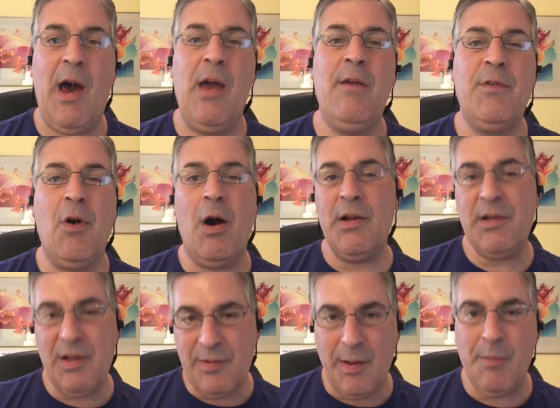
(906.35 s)
I have
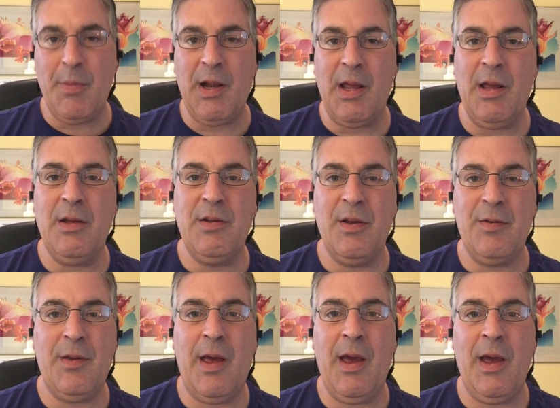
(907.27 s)
gone to somebody to
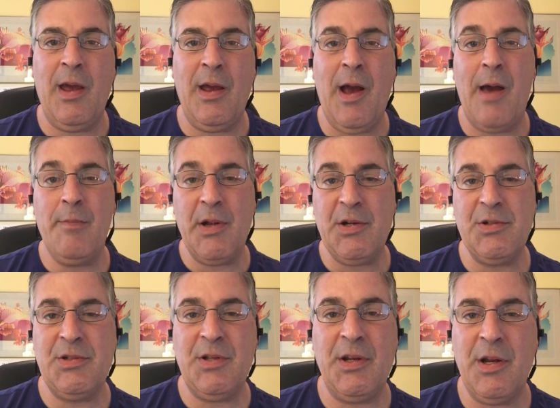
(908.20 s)
say, I'm
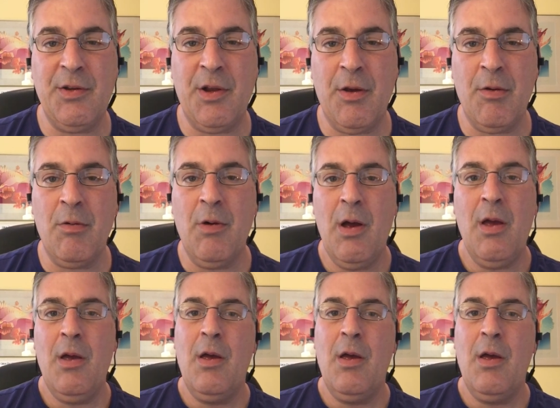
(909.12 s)
interested in you.